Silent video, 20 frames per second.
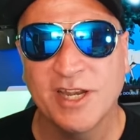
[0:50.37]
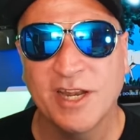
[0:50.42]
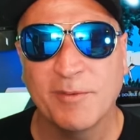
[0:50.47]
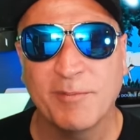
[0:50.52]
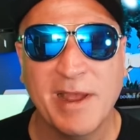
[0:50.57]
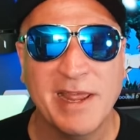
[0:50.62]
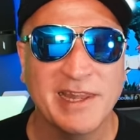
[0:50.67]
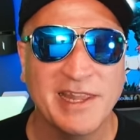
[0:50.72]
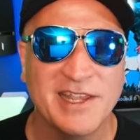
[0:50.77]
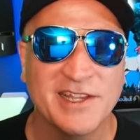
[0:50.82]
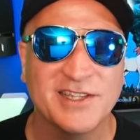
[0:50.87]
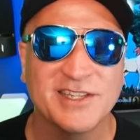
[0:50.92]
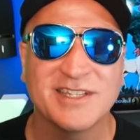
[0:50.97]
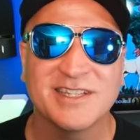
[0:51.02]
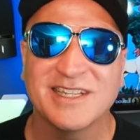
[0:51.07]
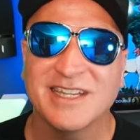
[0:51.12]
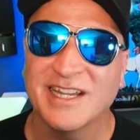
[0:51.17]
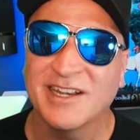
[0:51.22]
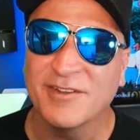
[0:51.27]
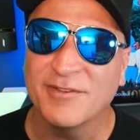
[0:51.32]
in my
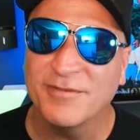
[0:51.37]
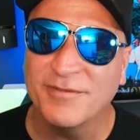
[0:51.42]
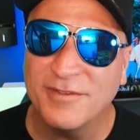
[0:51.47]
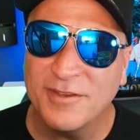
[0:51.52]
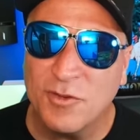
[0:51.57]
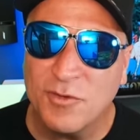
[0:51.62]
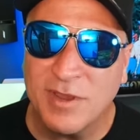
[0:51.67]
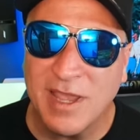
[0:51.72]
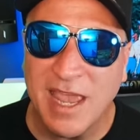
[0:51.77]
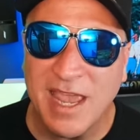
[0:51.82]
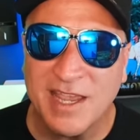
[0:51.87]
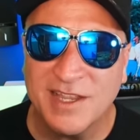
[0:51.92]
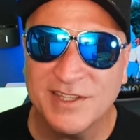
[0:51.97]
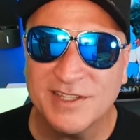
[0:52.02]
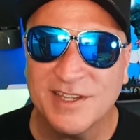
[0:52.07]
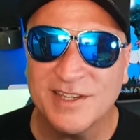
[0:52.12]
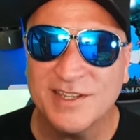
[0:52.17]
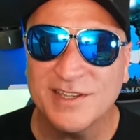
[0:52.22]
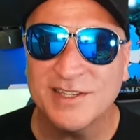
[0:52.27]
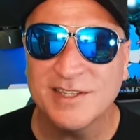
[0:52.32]
list in a few
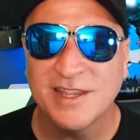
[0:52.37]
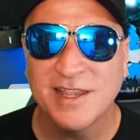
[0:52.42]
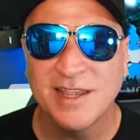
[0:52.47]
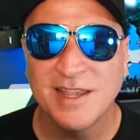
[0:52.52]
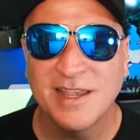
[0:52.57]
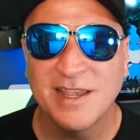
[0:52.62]
cases,